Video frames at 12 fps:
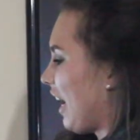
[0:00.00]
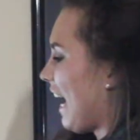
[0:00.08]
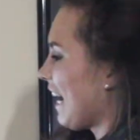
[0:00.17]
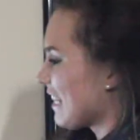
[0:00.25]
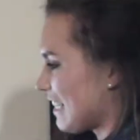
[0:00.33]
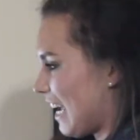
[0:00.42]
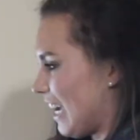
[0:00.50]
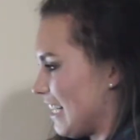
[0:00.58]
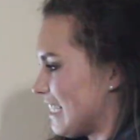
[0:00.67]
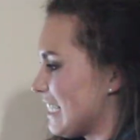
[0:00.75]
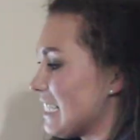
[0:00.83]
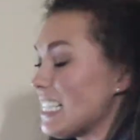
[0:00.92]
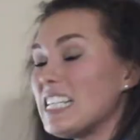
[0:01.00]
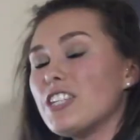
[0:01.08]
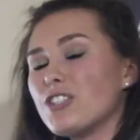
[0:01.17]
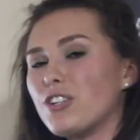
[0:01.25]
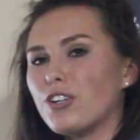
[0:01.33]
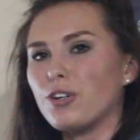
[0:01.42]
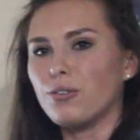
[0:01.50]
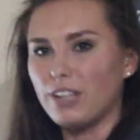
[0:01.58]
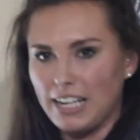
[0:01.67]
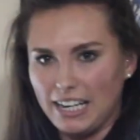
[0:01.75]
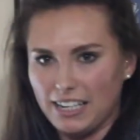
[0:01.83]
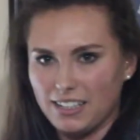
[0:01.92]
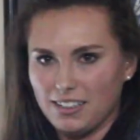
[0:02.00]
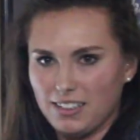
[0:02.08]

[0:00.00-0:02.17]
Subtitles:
X heights, it's easier to read.